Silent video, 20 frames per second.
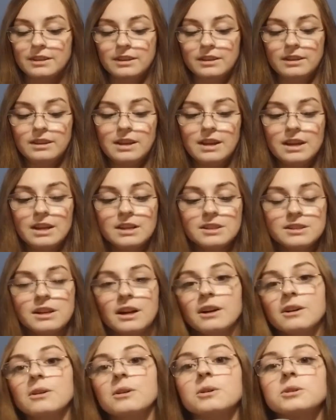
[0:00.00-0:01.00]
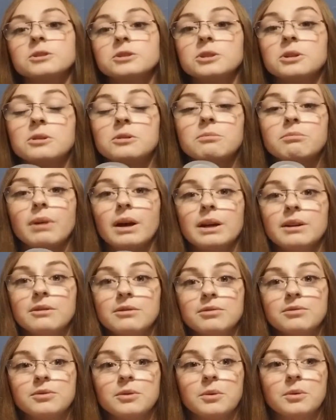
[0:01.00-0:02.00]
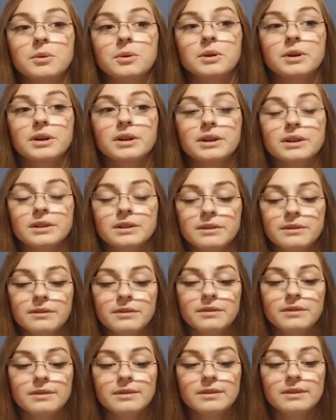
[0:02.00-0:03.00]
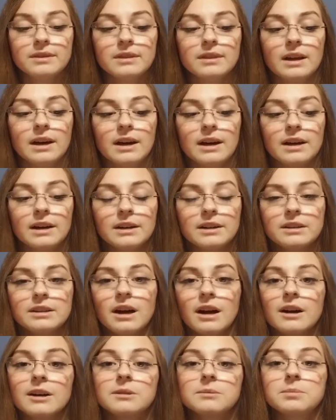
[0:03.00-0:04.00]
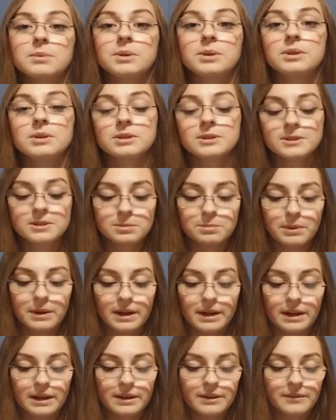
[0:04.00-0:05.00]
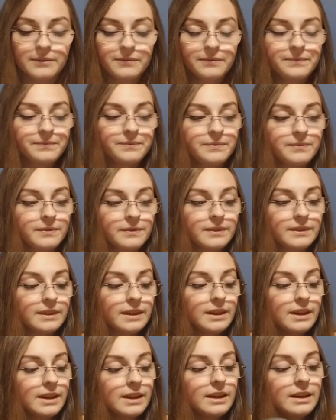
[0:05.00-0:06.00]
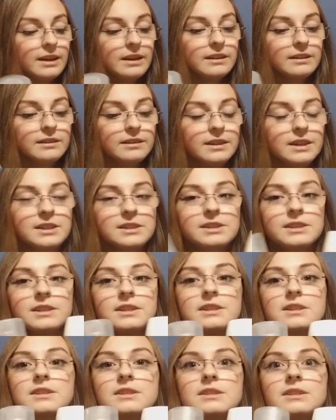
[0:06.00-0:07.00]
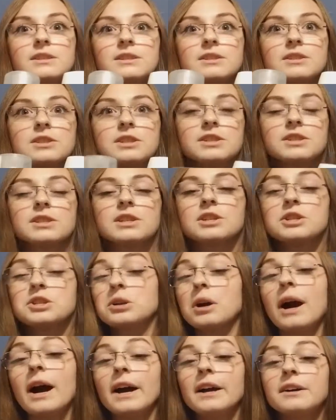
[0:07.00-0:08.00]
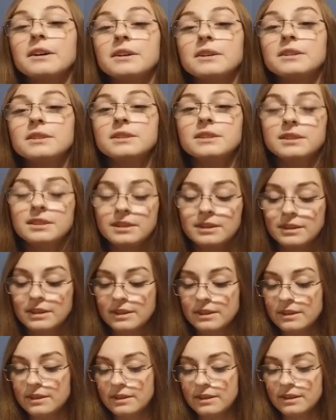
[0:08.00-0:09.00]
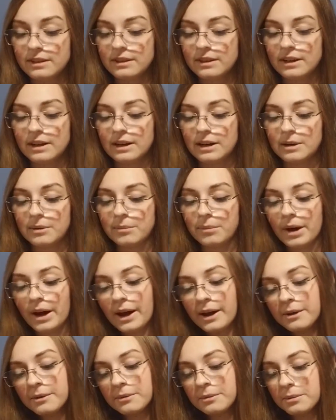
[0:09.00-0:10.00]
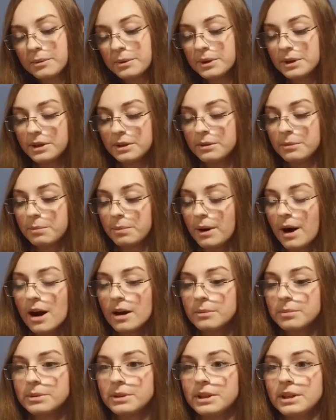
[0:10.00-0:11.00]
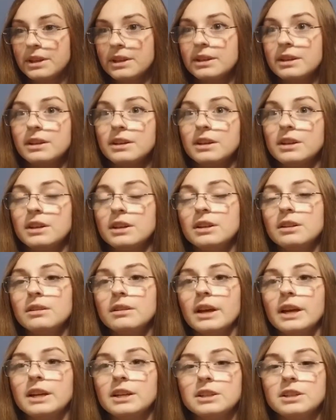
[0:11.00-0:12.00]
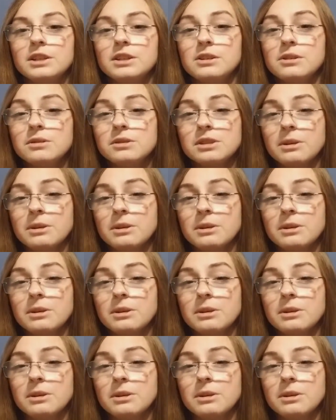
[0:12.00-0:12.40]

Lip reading: These are also meant for the yarn bowls, but this is just a trial. I would probably like to use